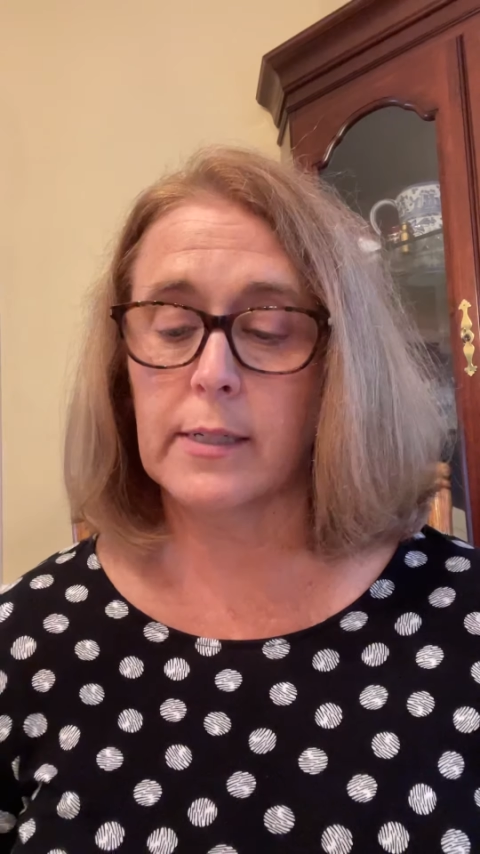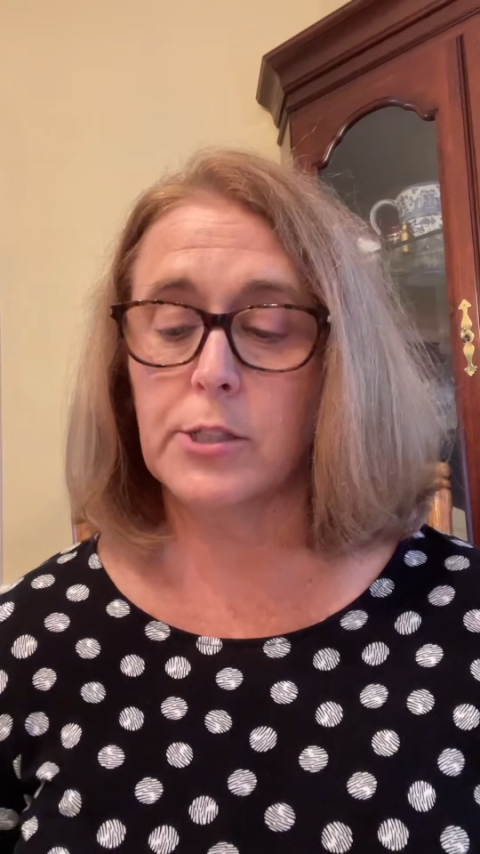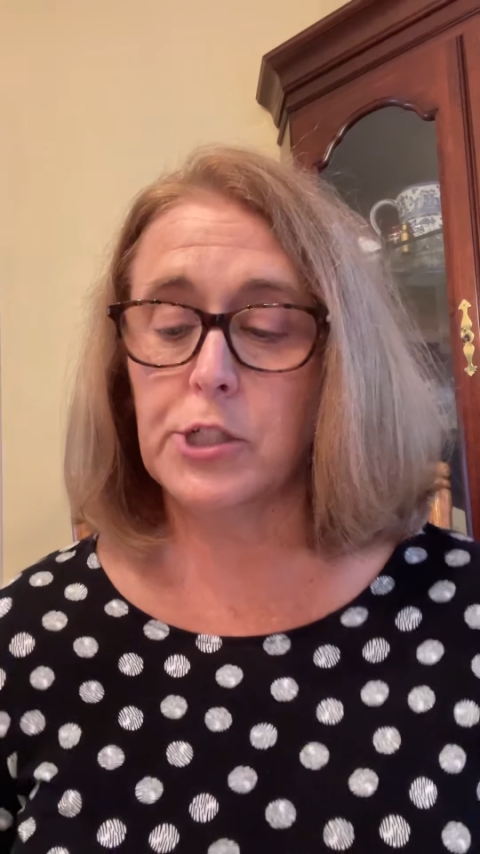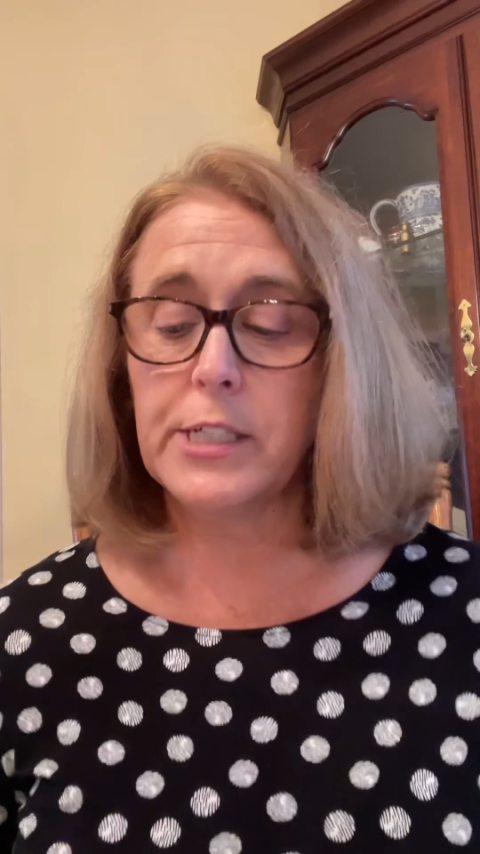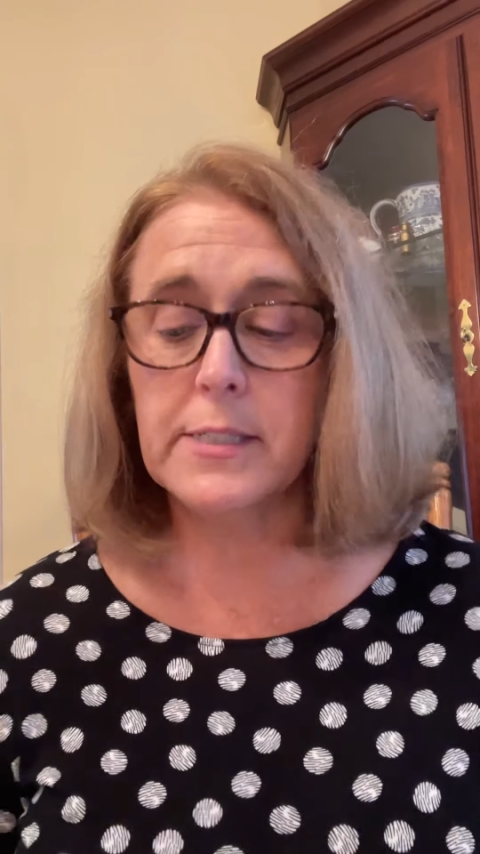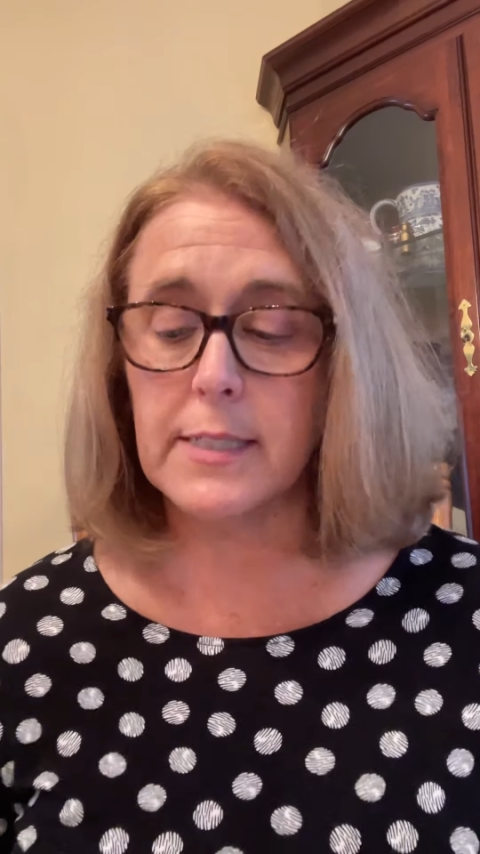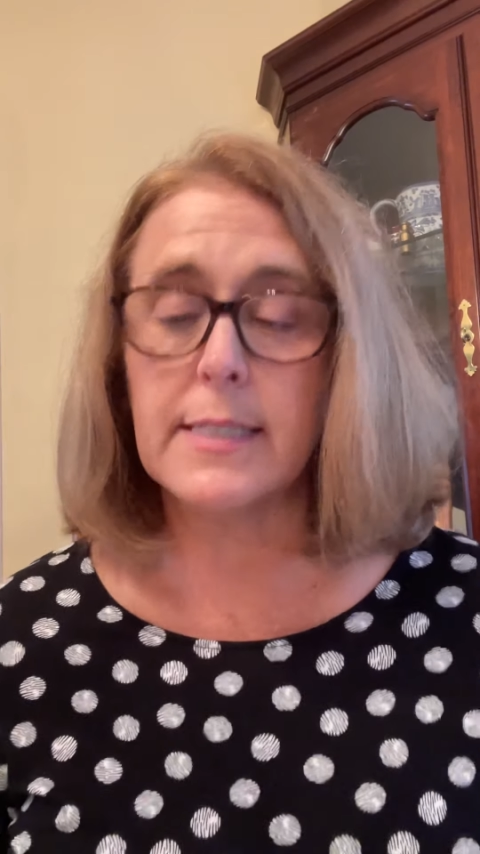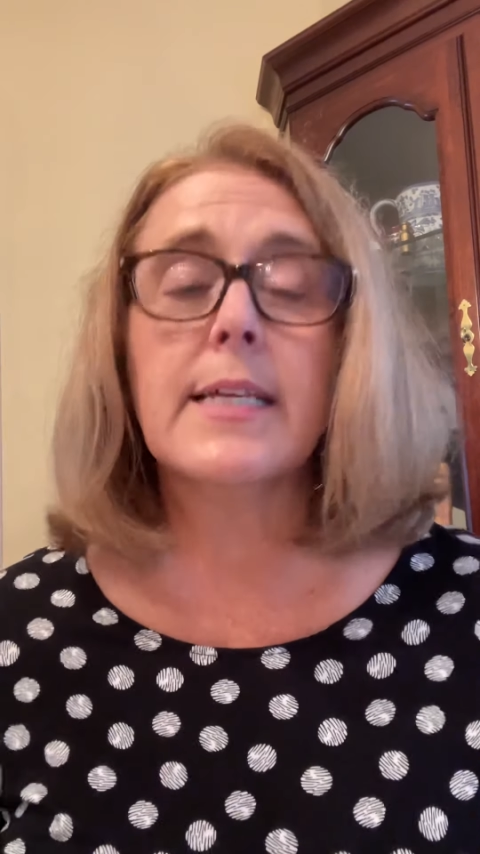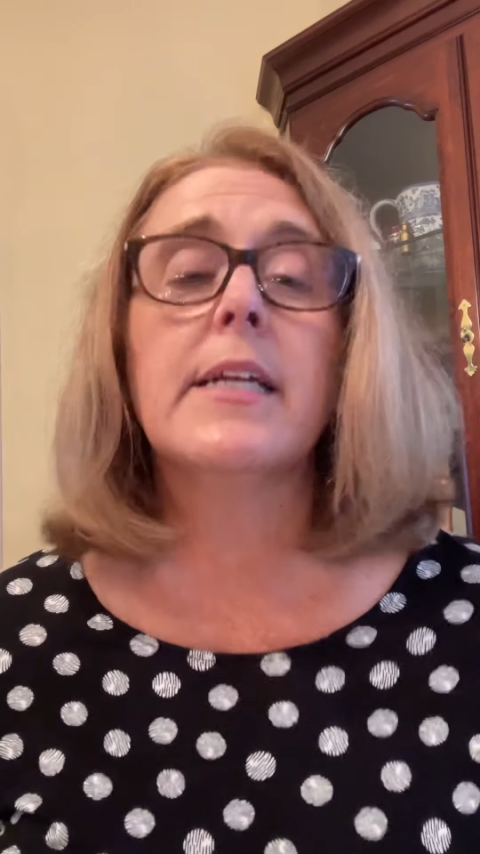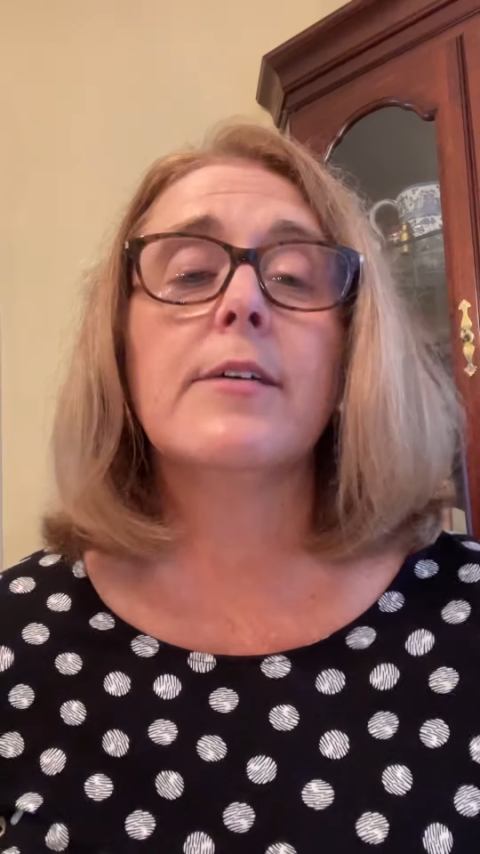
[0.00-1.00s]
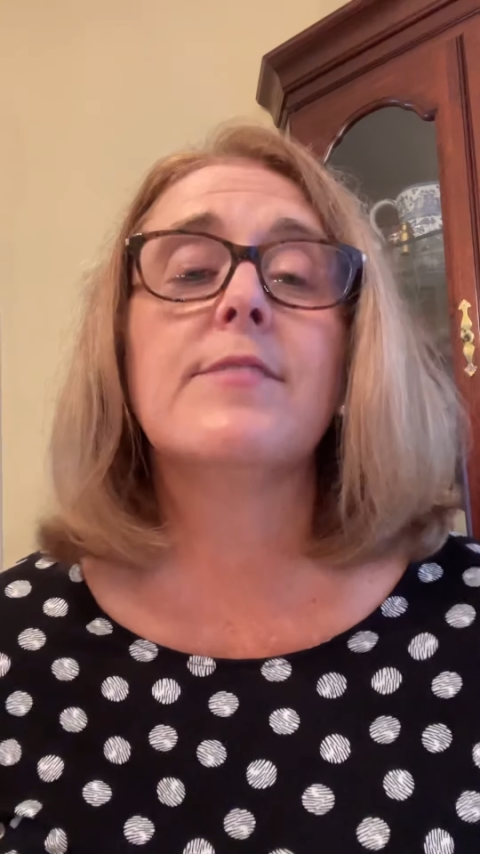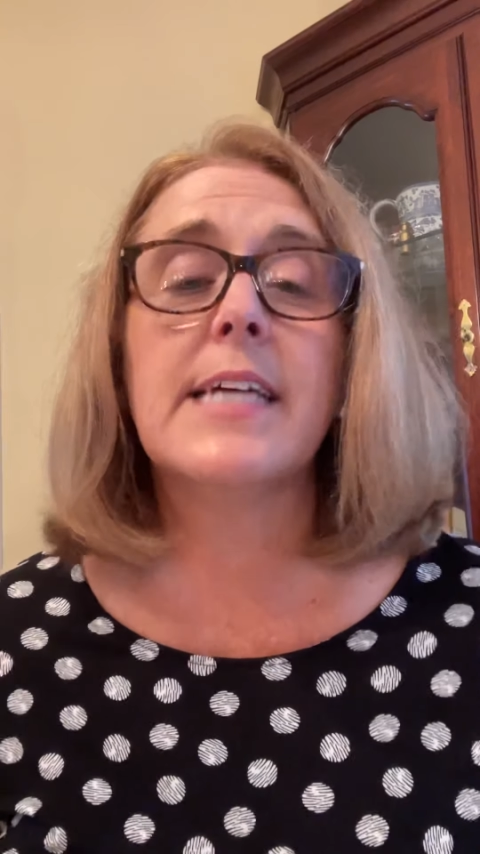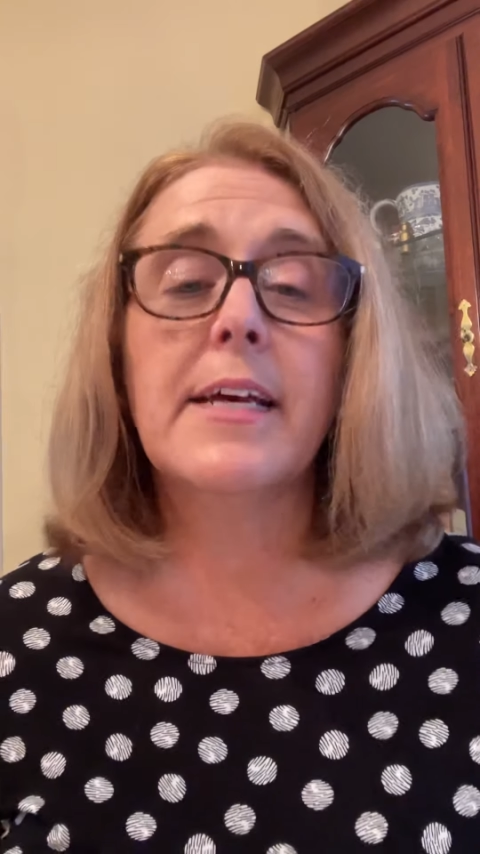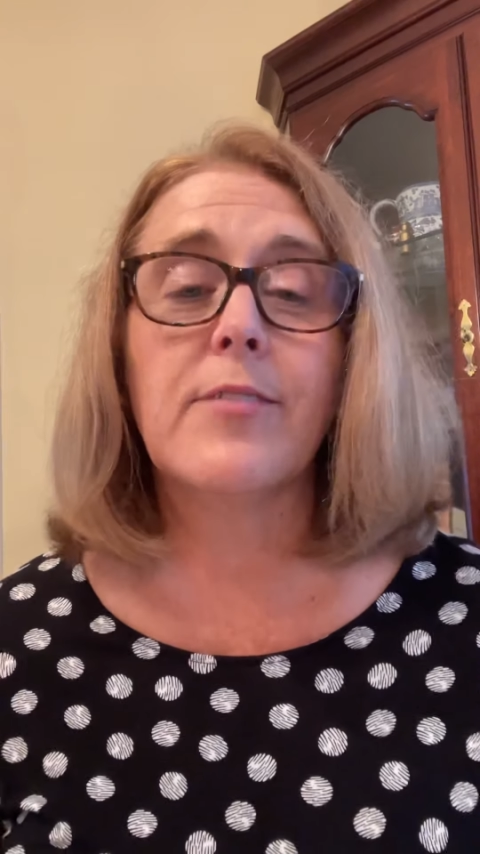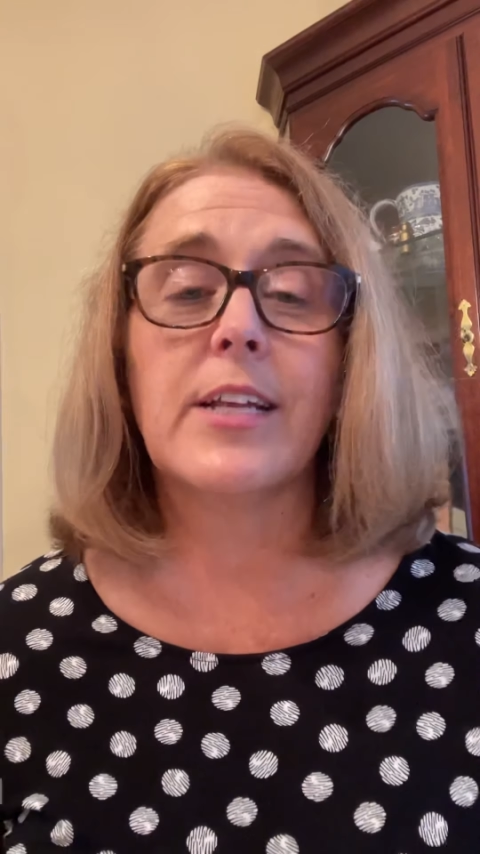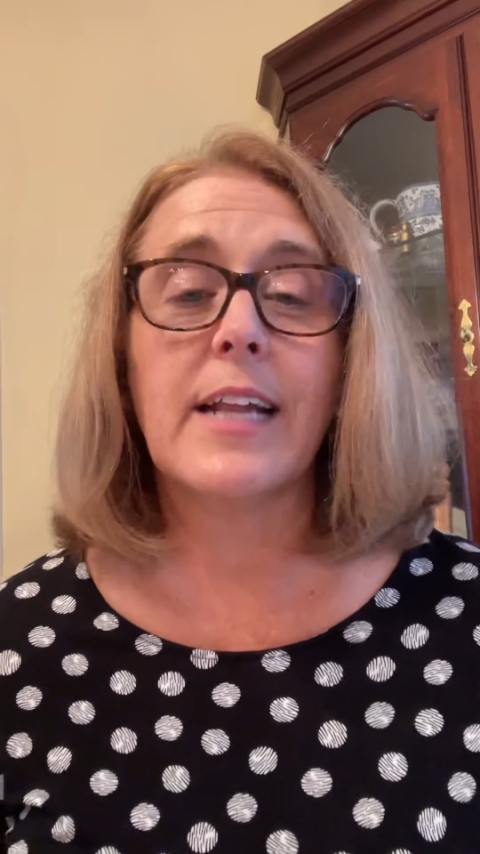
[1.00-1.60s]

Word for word: Jesus, son of David,